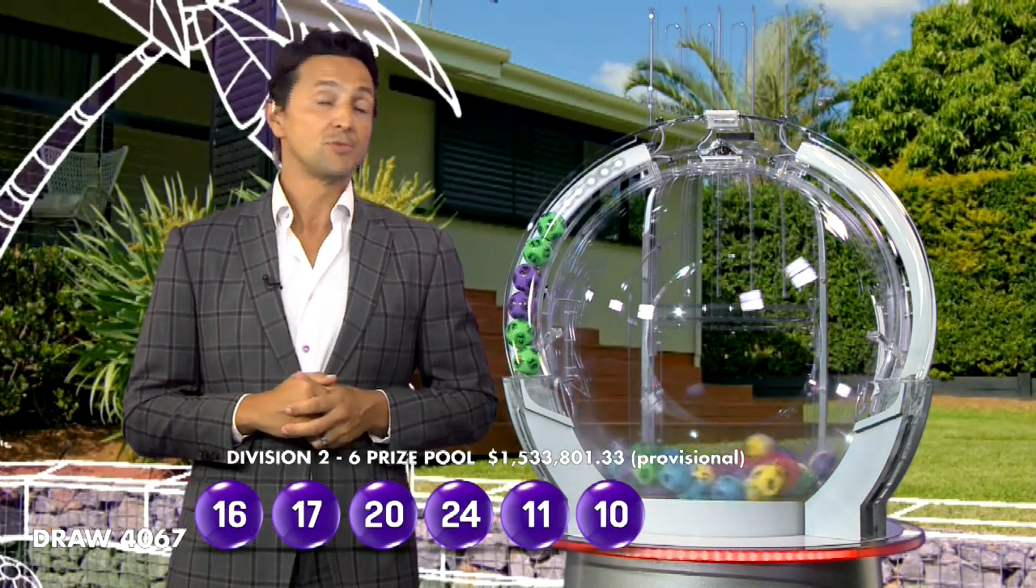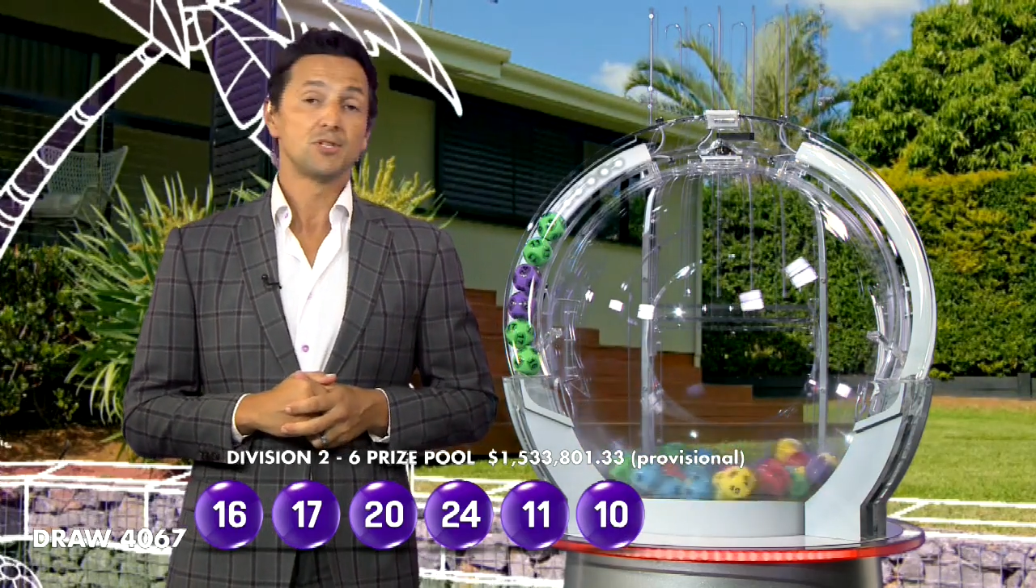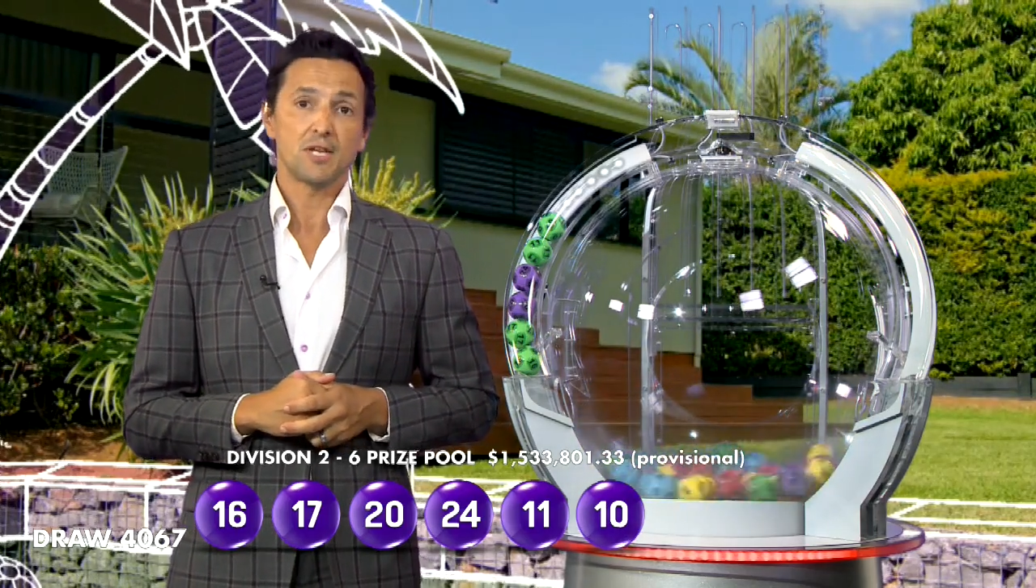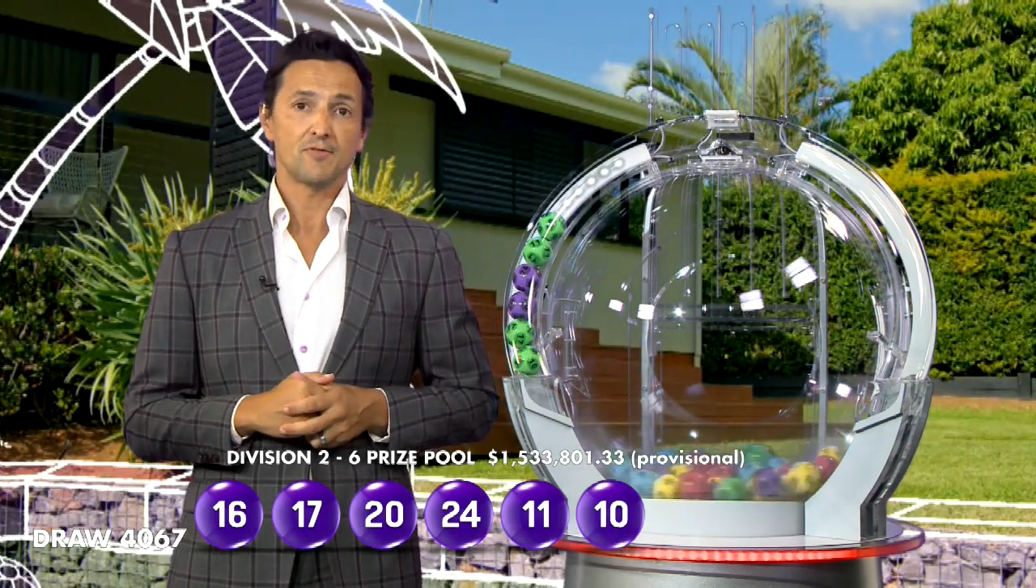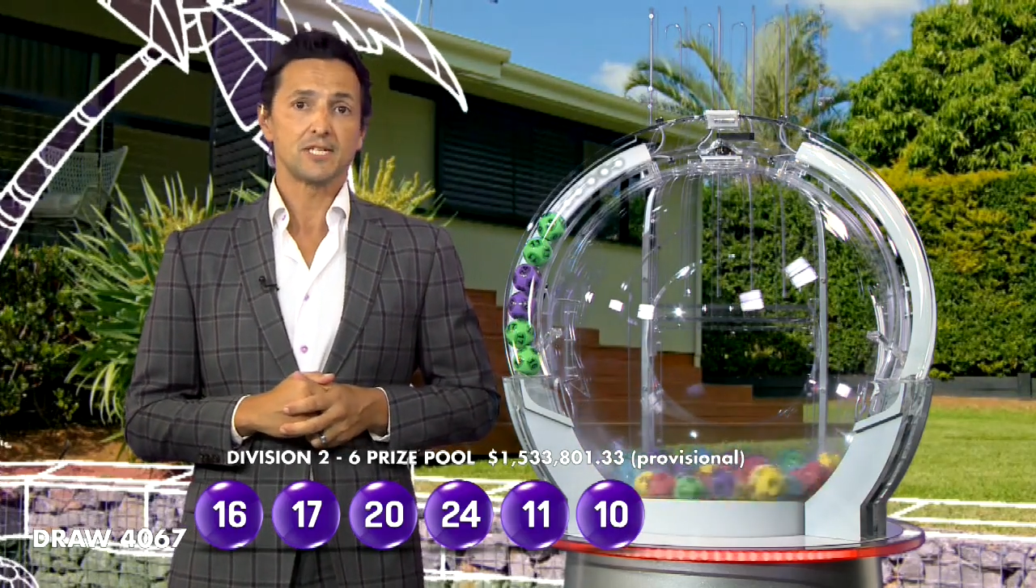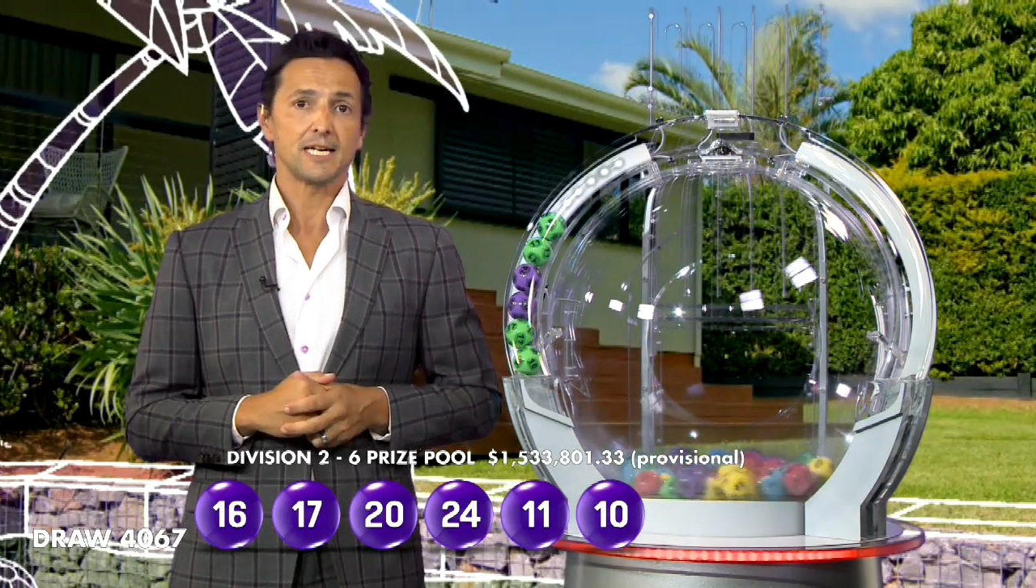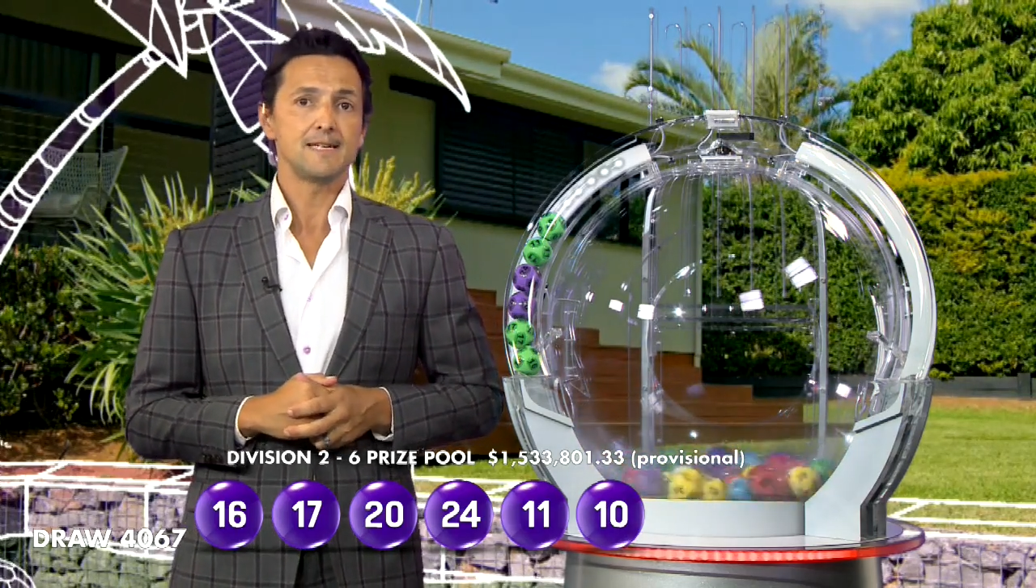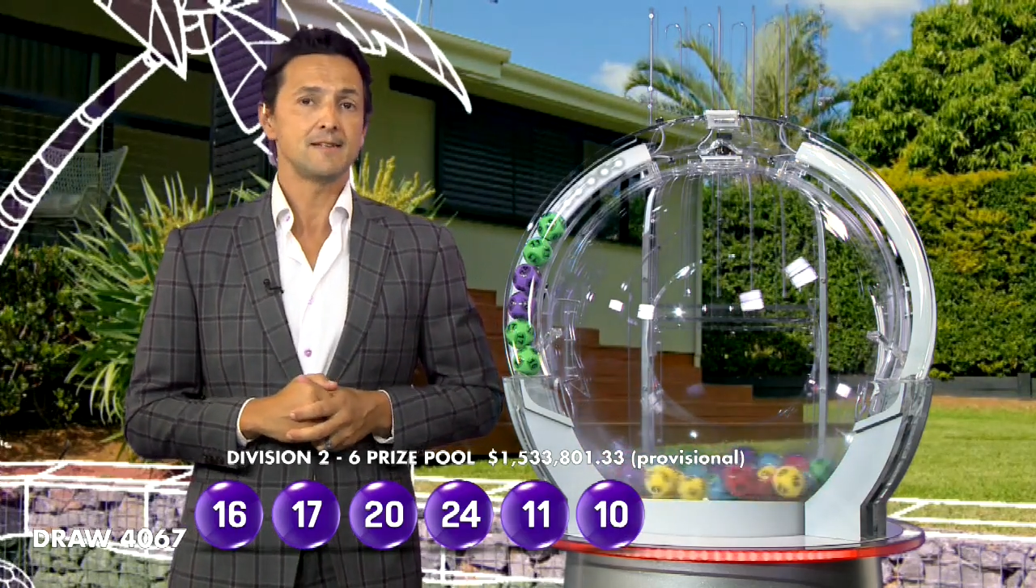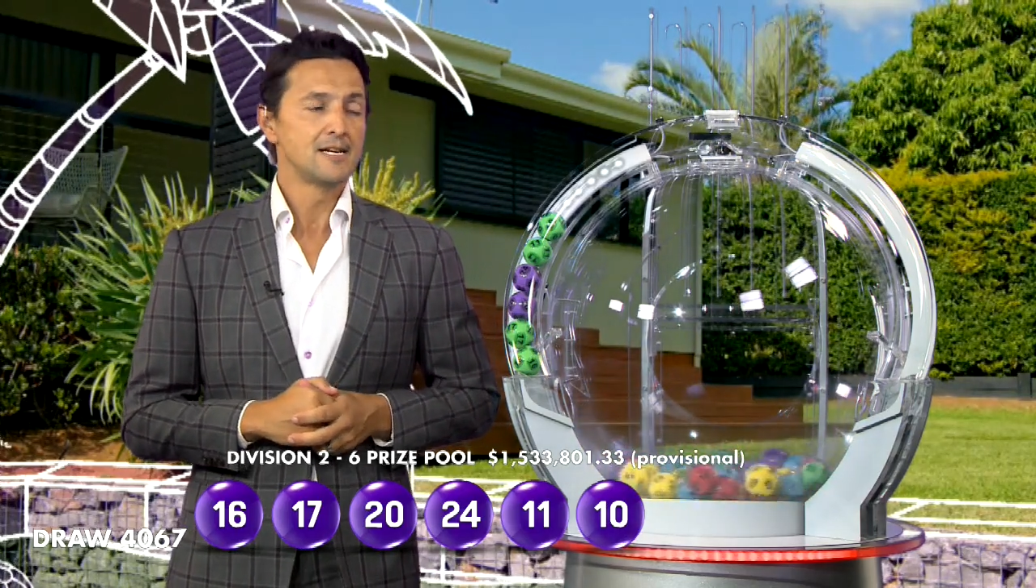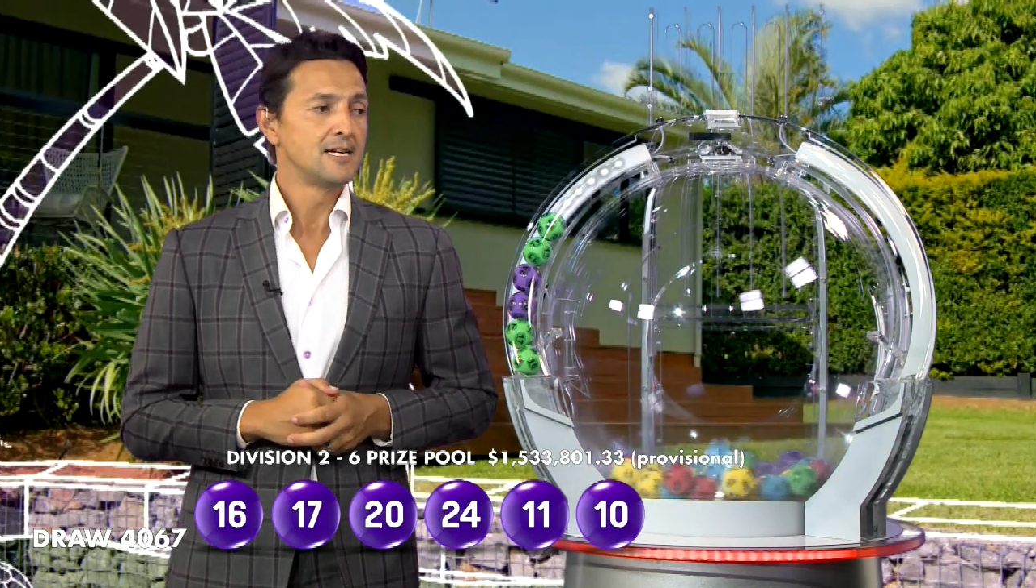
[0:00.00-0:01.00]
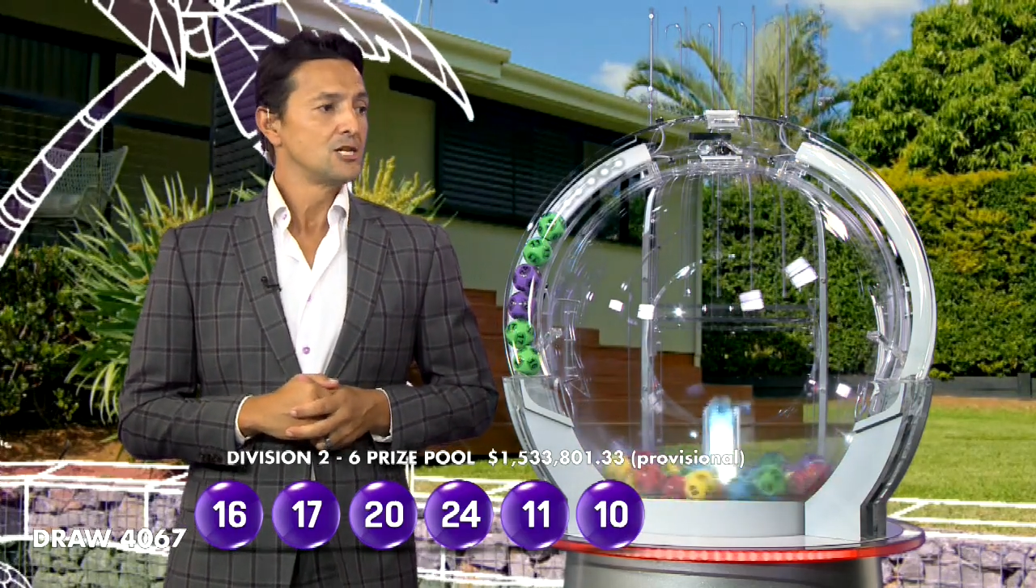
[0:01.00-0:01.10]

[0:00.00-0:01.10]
17,